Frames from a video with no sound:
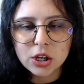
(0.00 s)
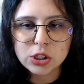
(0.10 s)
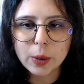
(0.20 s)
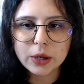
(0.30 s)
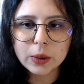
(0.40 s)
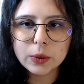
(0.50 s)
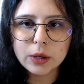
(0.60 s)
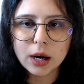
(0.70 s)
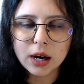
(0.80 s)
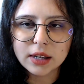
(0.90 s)
So I know
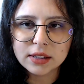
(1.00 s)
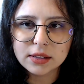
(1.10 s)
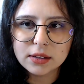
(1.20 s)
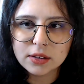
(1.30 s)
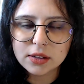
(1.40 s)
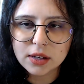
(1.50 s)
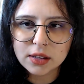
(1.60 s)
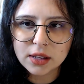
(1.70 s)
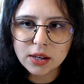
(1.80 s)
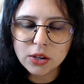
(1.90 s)

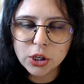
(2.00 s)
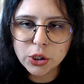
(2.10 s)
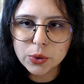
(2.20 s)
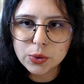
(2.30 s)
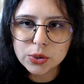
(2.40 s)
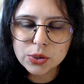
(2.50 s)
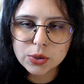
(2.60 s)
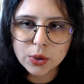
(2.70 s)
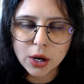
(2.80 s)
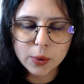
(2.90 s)
they
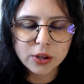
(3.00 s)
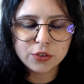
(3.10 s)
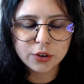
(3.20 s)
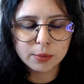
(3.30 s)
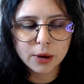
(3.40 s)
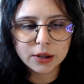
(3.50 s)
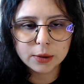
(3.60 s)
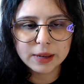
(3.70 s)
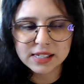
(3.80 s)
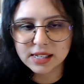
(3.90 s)
use Quint for
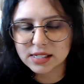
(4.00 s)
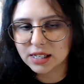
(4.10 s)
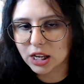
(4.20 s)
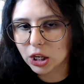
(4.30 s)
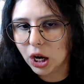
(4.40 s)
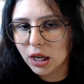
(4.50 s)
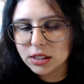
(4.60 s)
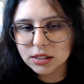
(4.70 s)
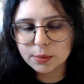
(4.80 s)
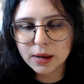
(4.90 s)
model-based testing a
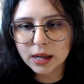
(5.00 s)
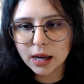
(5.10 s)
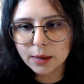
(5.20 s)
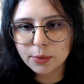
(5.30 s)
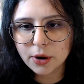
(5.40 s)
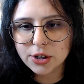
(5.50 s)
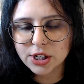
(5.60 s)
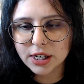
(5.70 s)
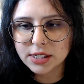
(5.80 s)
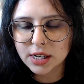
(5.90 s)
lot in the Malachite
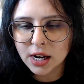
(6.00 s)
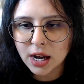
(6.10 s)
project.